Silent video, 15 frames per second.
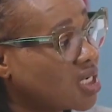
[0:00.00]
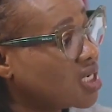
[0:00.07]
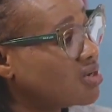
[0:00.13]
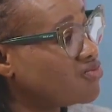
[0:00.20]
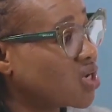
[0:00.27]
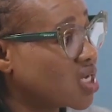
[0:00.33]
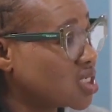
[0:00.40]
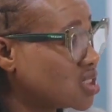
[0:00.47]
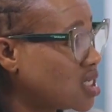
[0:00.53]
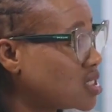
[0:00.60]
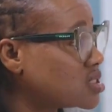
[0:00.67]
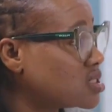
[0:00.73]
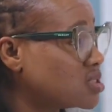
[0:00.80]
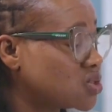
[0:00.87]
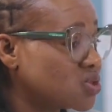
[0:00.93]
training,
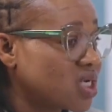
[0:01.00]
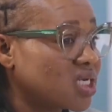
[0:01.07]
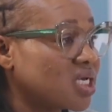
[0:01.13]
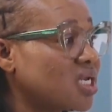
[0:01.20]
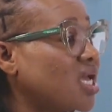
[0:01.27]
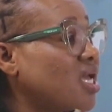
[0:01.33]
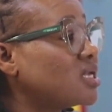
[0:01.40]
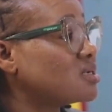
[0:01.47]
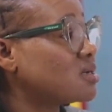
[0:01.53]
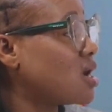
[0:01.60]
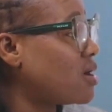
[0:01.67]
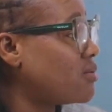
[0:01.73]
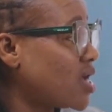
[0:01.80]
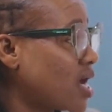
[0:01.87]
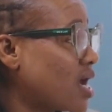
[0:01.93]
vocational skills training, and
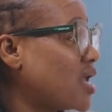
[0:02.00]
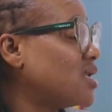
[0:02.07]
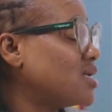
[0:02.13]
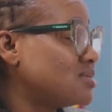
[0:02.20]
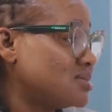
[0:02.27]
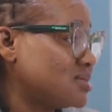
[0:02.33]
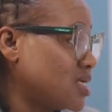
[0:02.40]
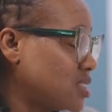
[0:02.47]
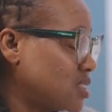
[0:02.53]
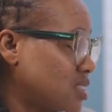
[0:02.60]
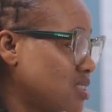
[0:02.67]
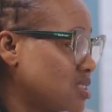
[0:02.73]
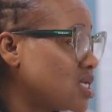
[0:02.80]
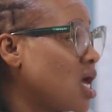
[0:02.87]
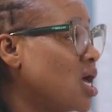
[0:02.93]
career guidance
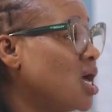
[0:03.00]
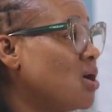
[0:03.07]
sessions,